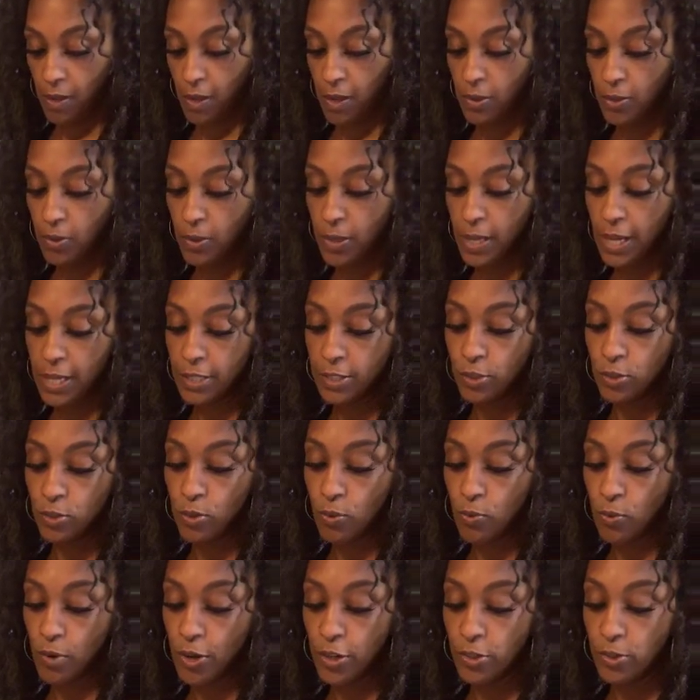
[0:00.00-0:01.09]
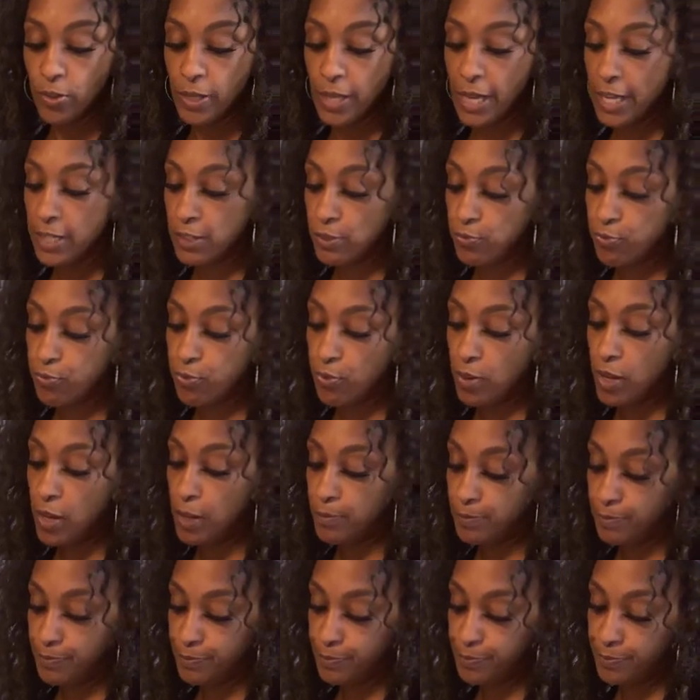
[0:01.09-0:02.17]
How are you guys doing? Where are you guys
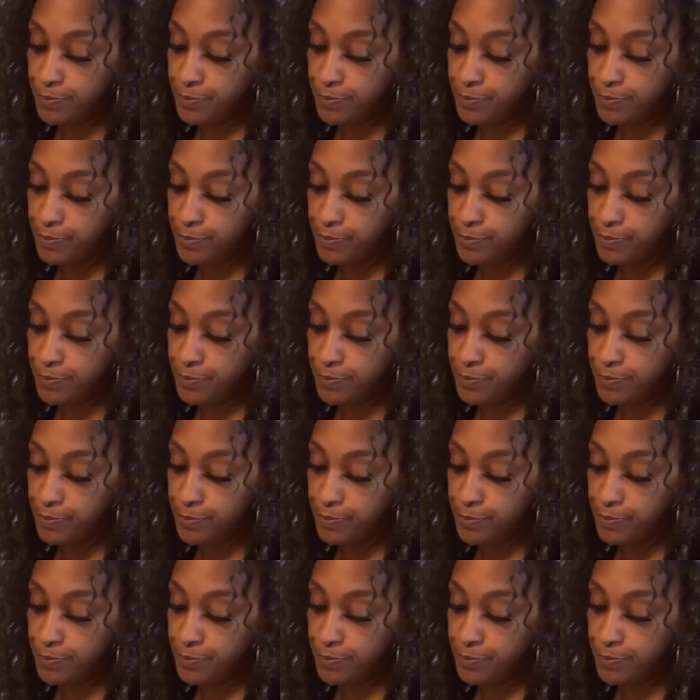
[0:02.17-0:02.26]
from?